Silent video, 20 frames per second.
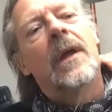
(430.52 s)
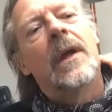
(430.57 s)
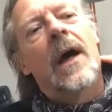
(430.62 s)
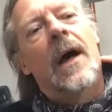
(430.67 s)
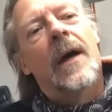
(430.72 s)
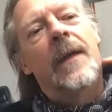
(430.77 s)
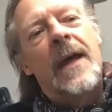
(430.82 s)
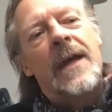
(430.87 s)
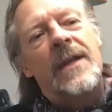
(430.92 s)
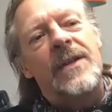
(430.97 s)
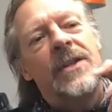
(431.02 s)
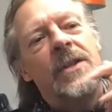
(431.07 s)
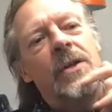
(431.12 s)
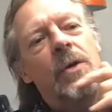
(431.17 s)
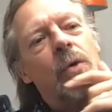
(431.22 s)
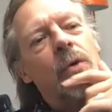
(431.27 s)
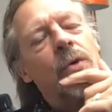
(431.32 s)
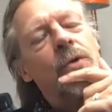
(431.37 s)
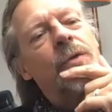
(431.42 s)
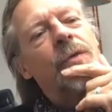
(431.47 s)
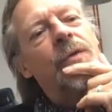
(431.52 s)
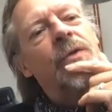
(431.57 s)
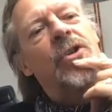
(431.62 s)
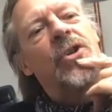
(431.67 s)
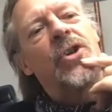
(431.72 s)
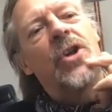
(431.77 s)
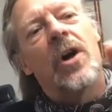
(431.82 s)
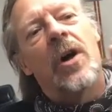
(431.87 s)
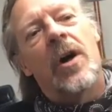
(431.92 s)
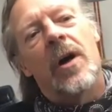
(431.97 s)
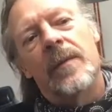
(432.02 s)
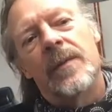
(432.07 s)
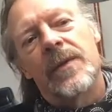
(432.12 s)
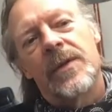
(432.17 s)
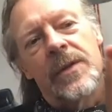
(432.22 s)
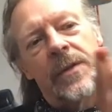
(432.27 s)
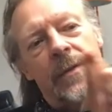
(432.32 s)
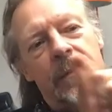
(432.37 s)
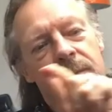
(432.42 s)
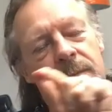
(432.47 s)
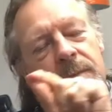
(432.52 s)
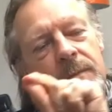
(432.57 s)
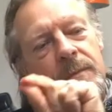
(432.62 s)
And that's the order of the sharps.